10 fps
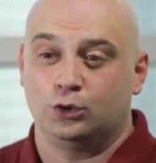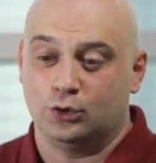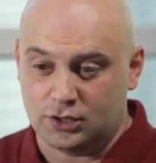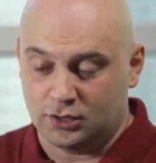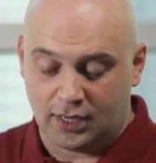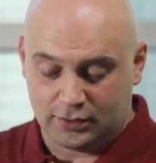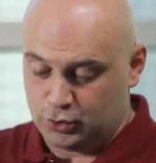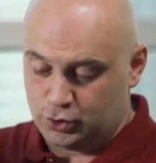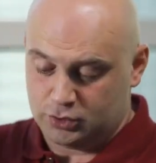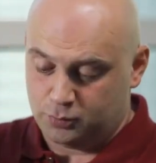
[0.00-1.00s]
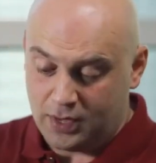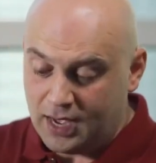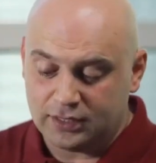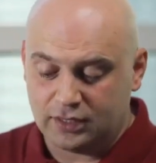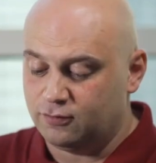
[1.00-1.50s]
Hysteria in a
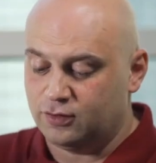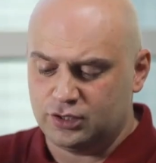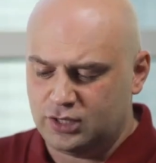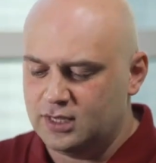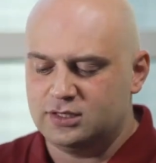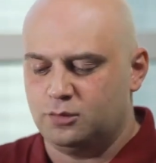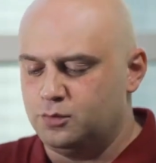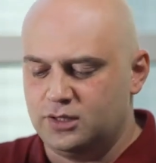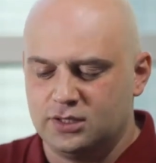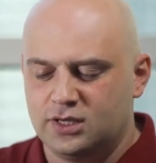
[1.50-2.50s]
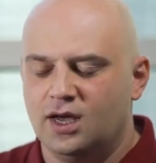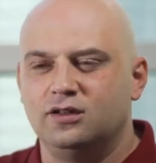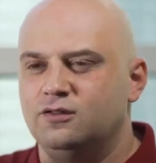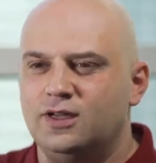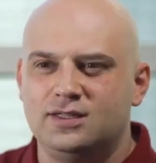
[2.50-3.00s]
good sense starts,
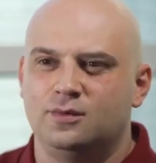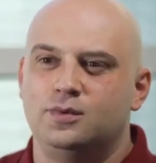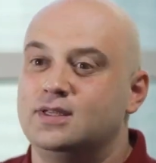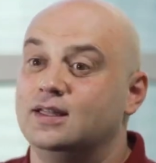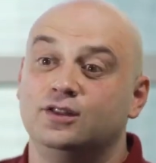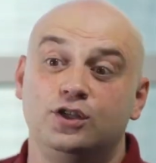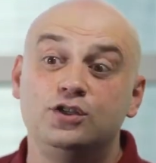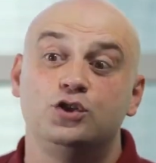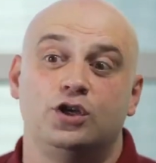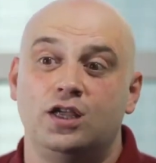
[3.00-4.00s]
and the growth becomes